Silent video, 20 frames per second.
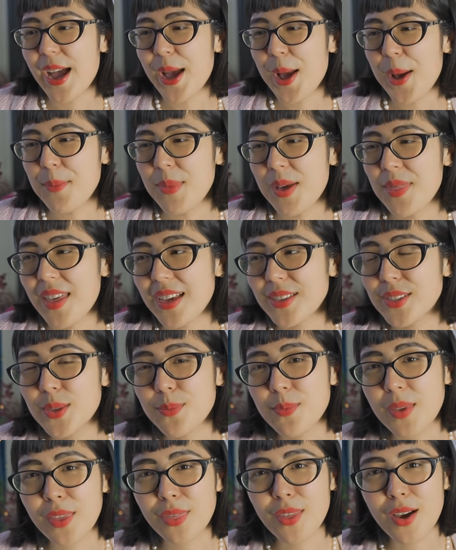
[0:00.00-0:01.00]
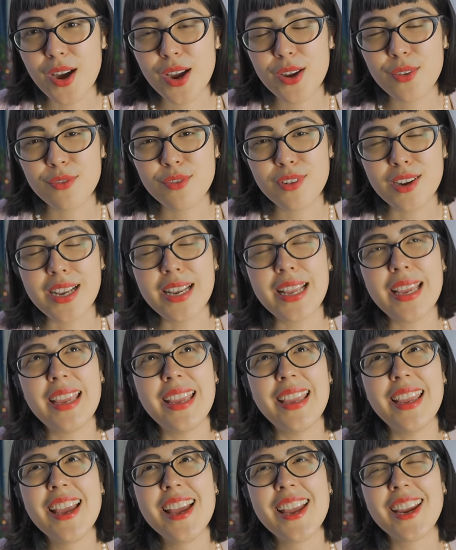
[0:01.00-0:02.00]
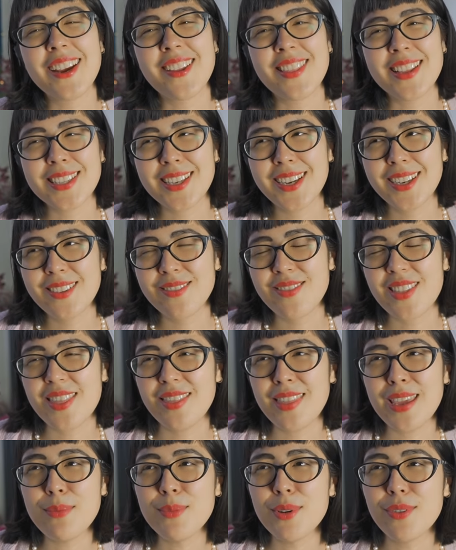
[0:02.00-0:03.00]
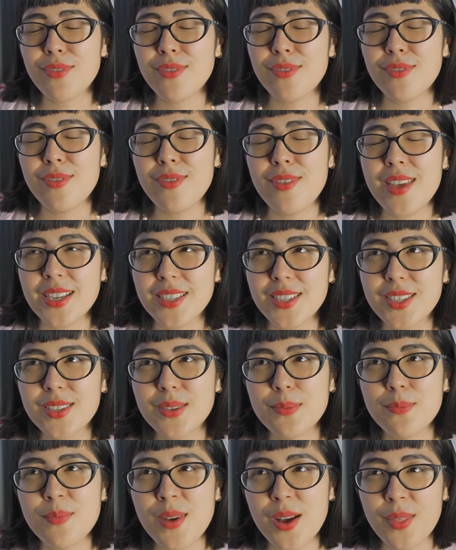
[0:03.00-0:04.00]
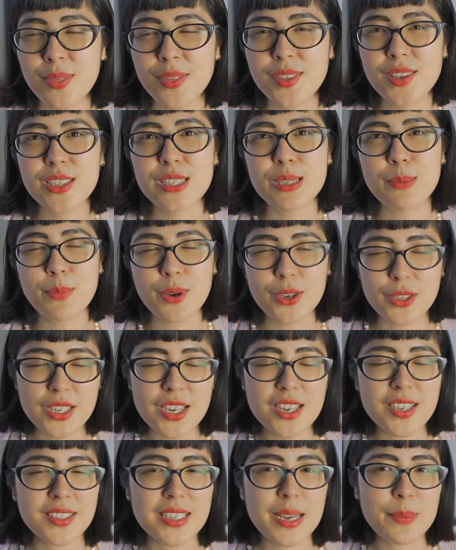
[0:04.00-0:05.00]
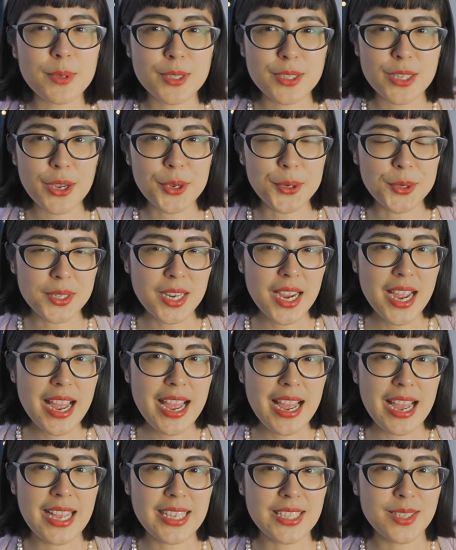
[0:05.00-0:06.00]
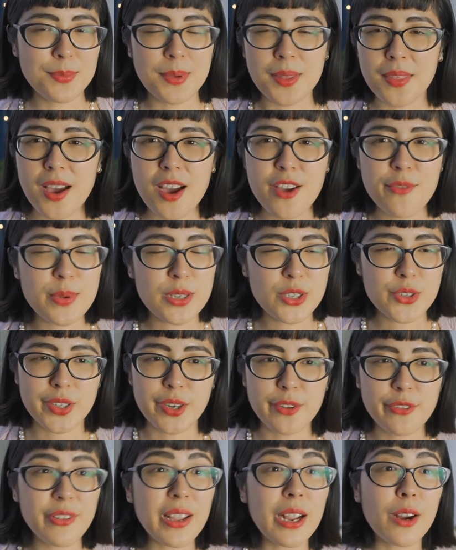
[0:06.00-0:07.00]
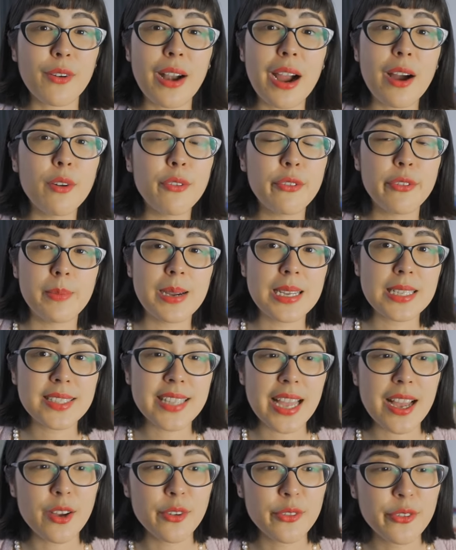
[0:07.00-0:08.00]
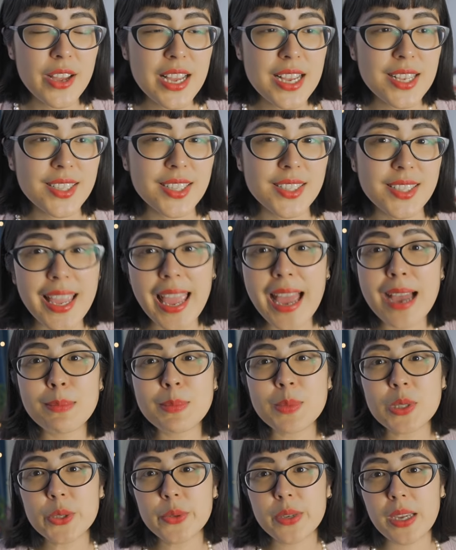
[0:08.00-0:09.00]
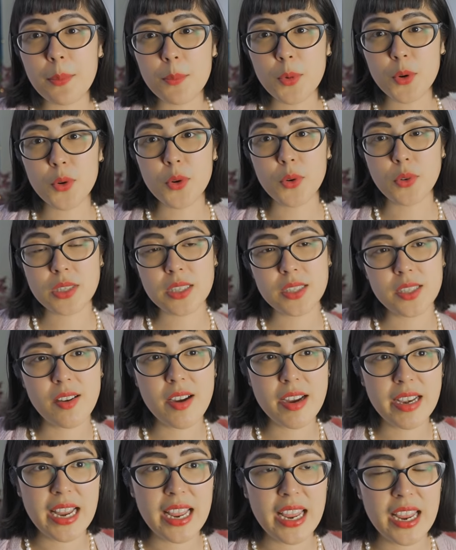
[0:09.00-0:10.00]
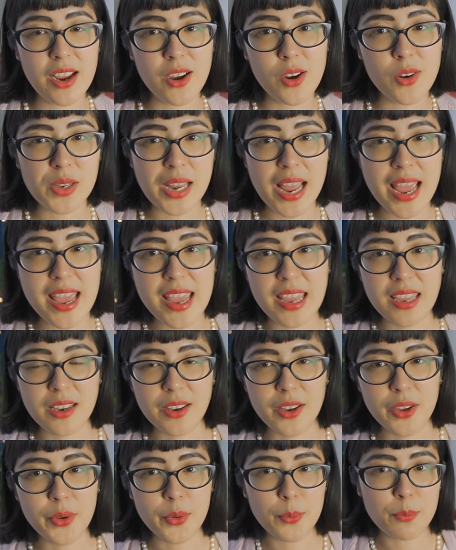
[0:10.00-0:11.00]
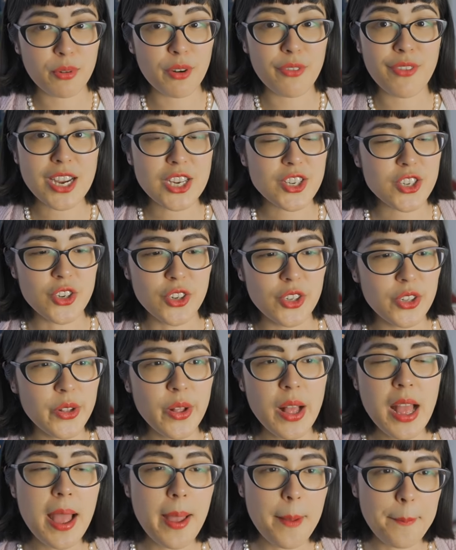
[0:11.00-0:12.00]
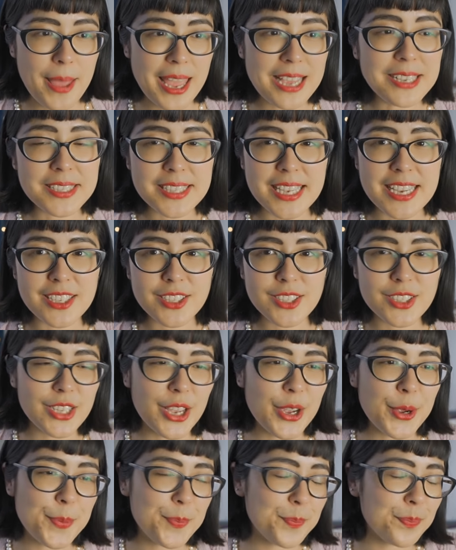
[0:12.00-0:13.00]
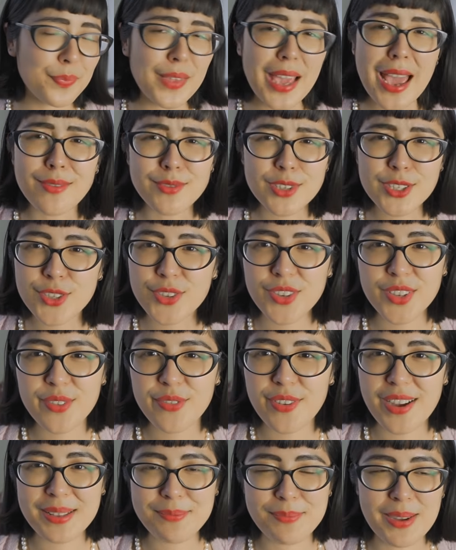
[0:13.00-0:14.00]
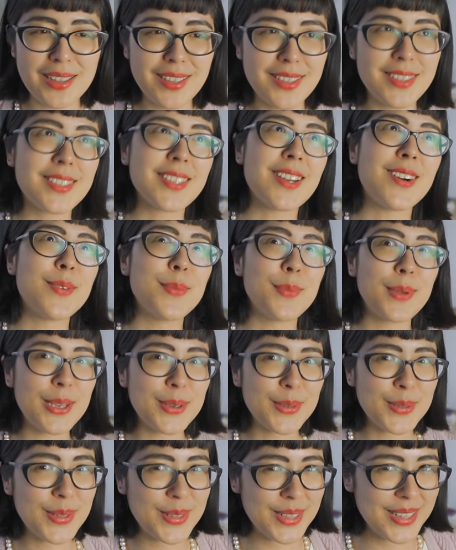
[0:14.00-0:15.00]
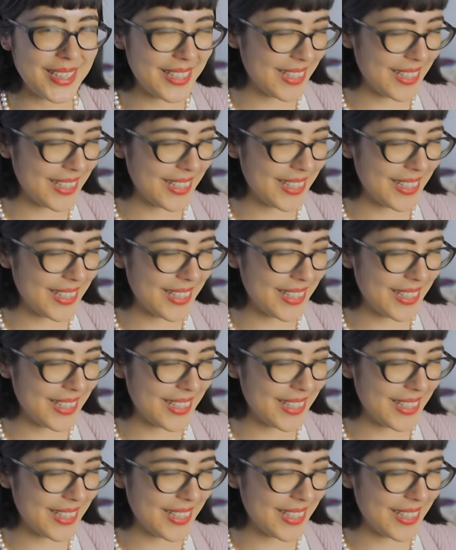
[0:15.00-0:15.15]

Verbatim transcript: Um, and that's something that I really, you know, that's kind of the theme of this month's podcast episode. Uh, it's something that I've been trying to figure out for myself since I am doing more designing on a, you know, professional basis. So yeah, I'm just trying to find balance, aren't we all?